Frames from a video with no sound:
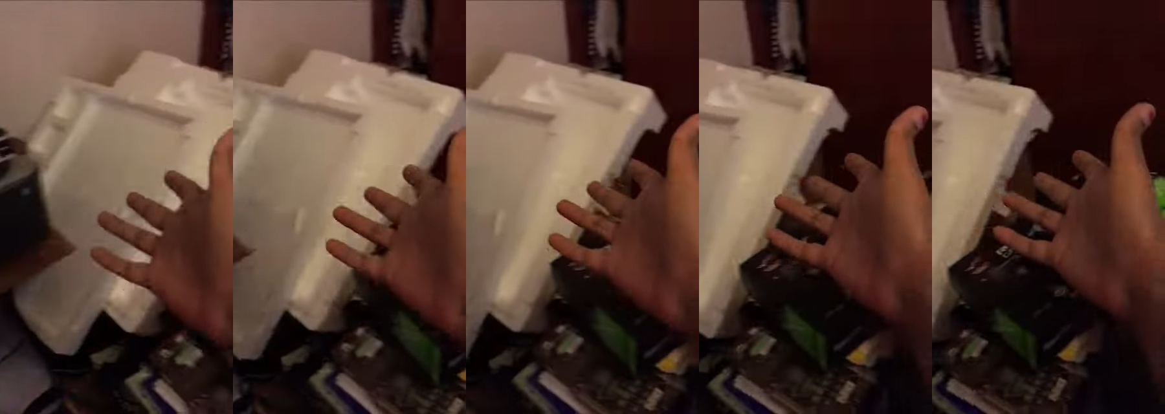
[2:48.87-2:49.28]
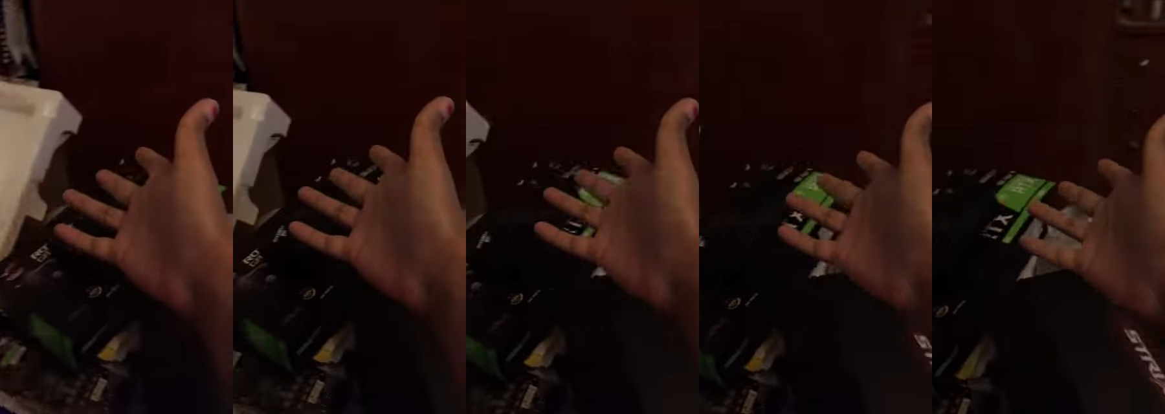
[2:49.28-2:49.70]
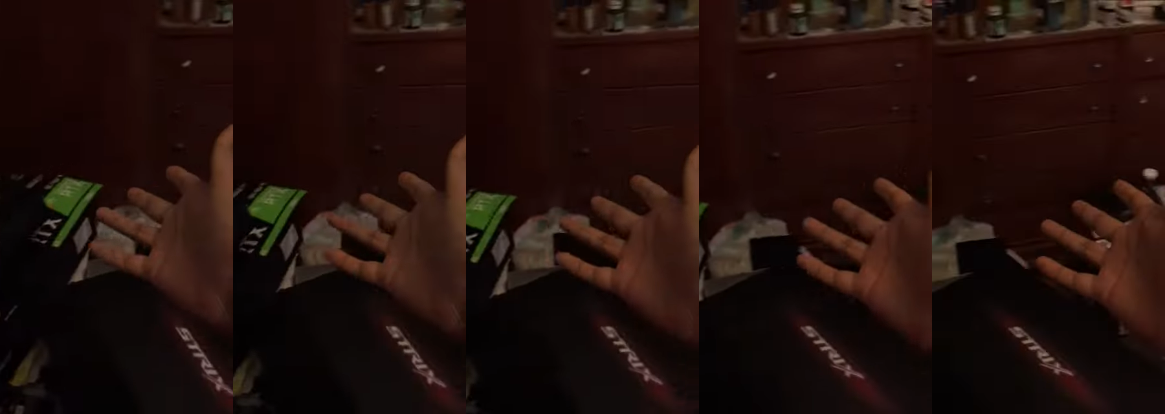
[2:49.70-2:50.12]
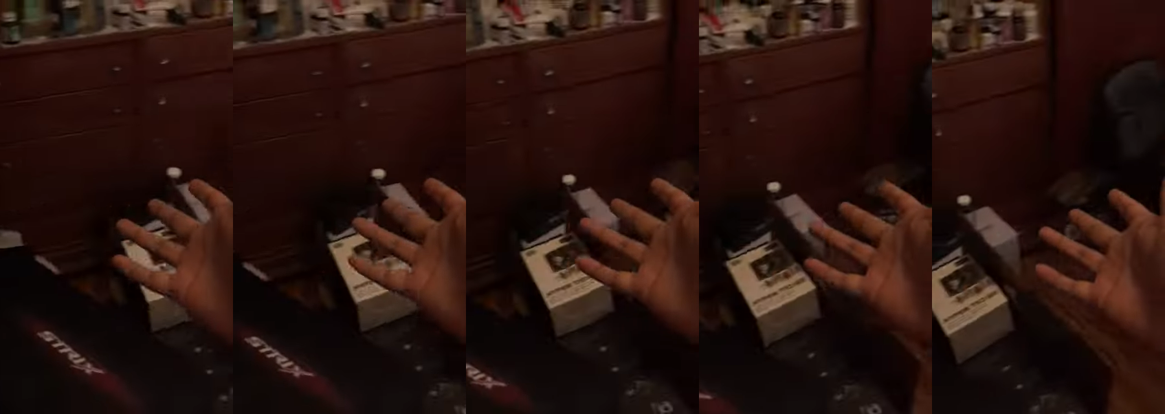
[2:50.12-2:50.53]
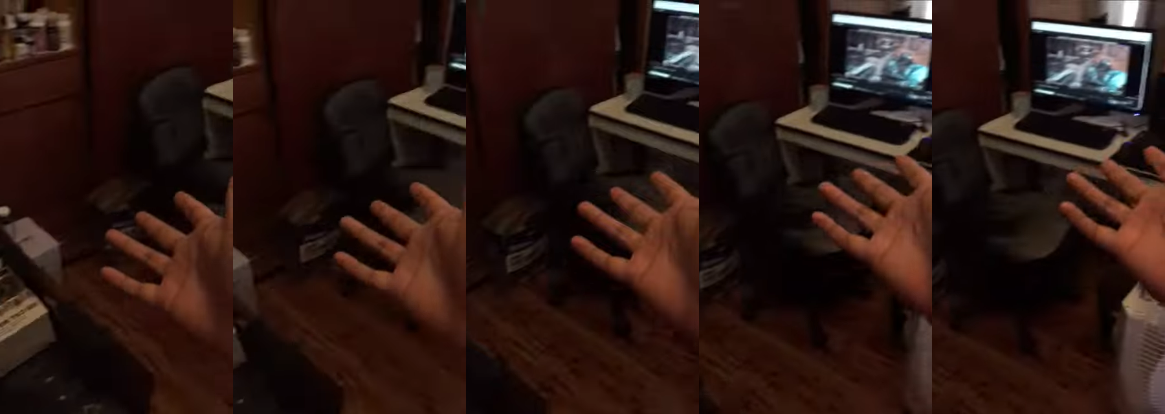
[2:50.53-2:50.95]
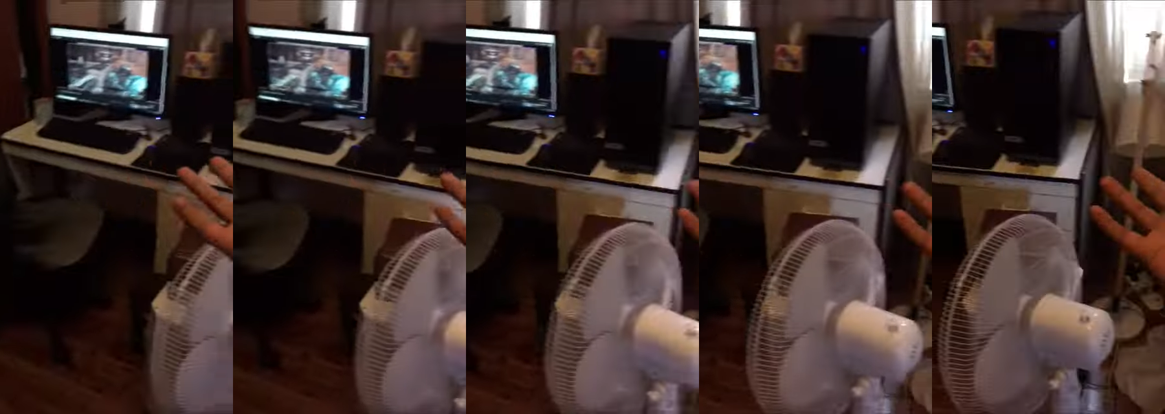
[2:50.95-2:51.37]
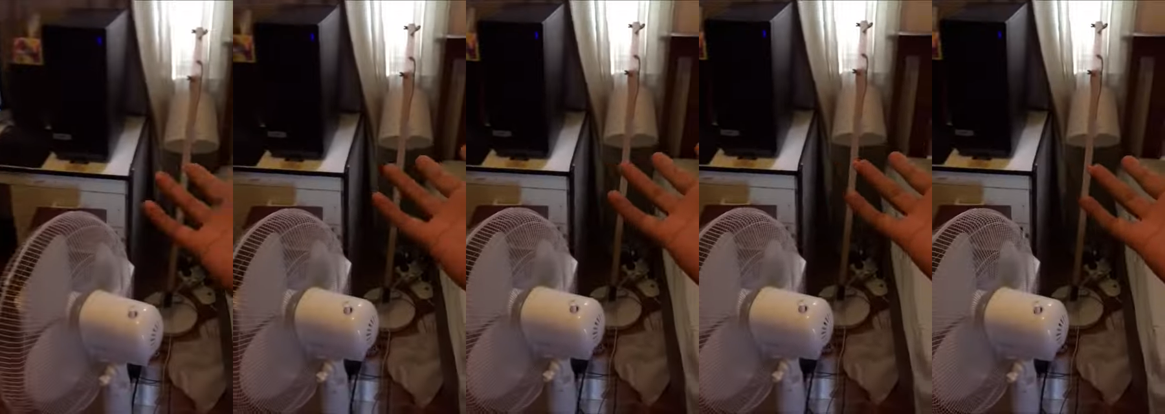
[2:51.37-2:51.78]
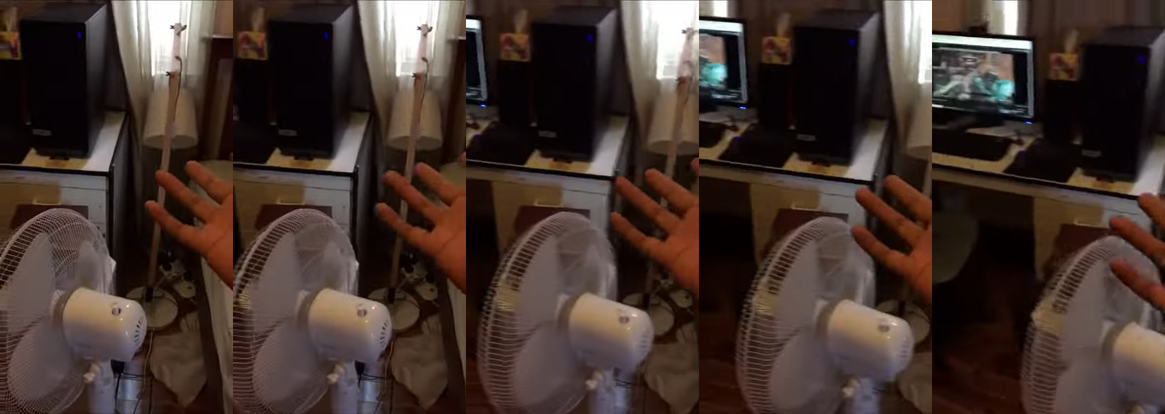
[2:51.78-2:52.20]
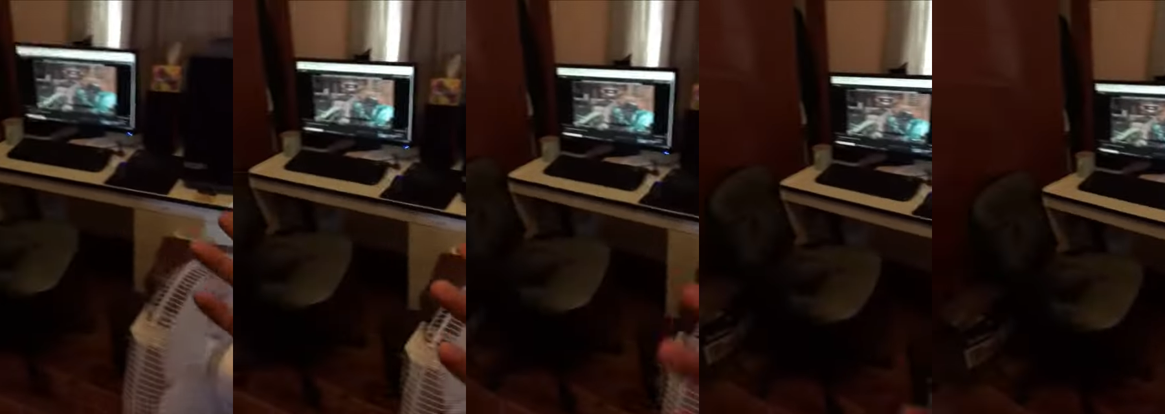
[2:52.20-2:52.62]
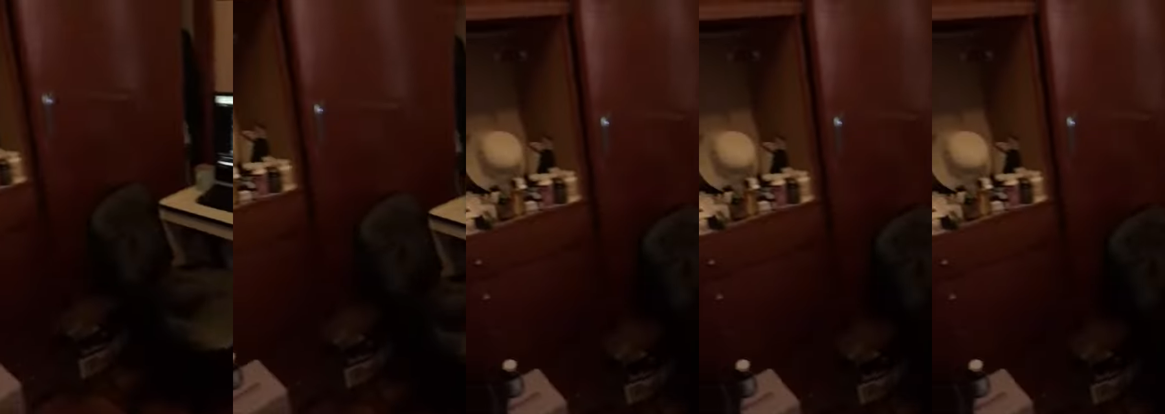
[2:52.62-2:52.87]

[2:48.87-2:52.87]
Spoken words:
(no speaker visible)